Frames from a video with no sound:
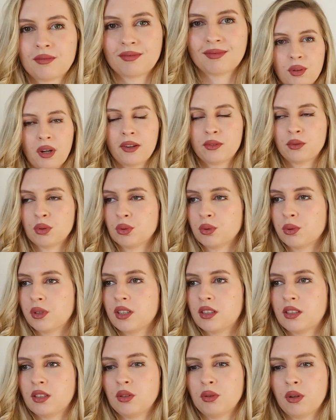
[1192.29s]
You have to do
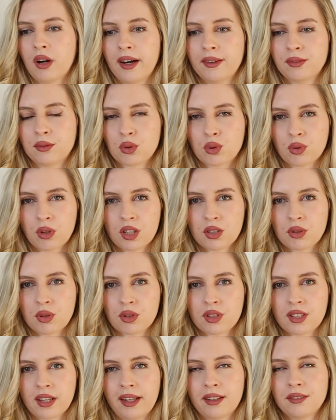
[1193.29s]
it. You have to trust
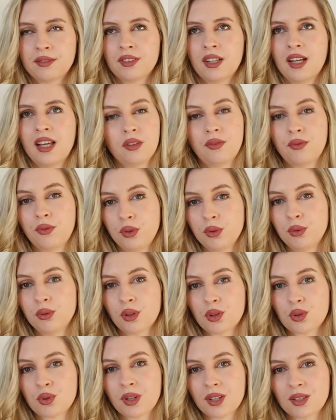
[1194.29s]
yourself. If you
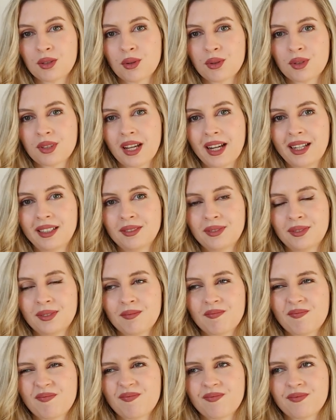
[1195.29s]
don't trust yourself,
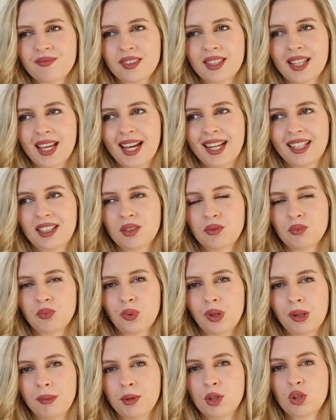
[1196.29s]
that
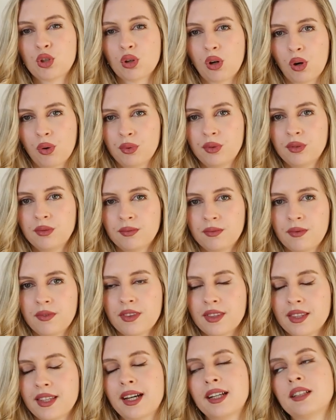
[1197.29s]
will be shown,
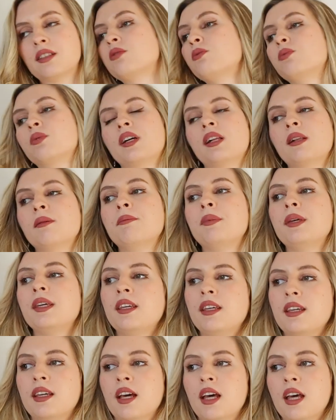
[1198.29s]
that will
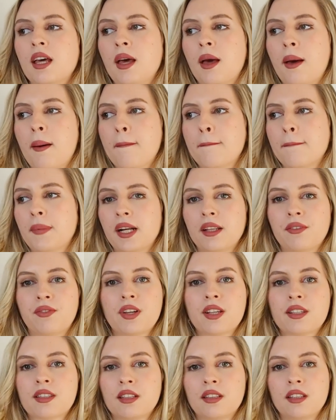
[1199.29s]
be
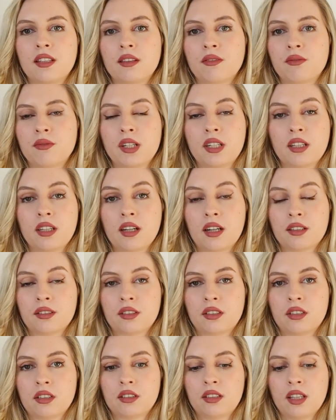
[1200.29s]
manifested in many
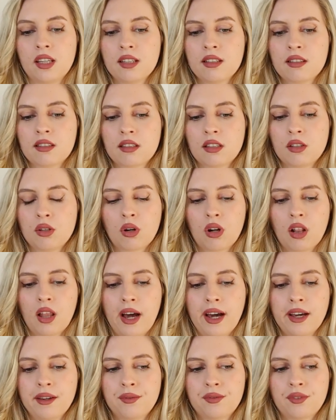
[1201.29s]
other things in your
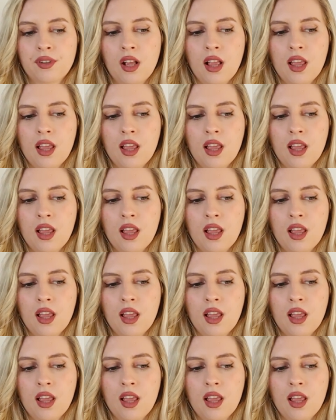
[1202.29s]
life.